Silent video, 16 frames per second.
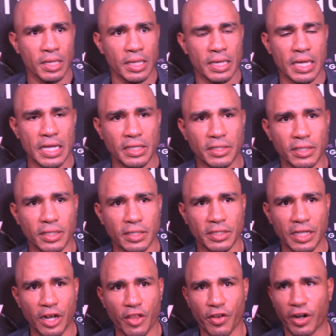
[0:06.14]
It's
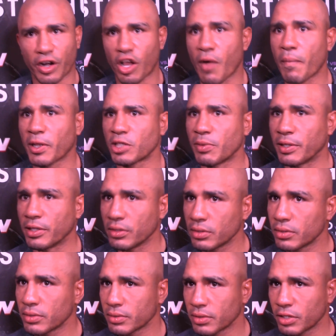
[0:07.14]
another accomplishment.
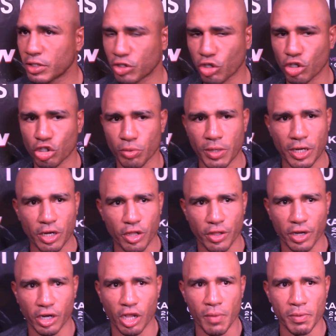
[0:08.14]
It's going to be another
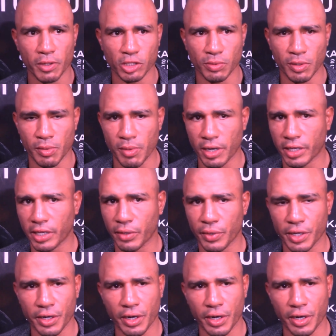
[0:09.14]
accomplishment in my career.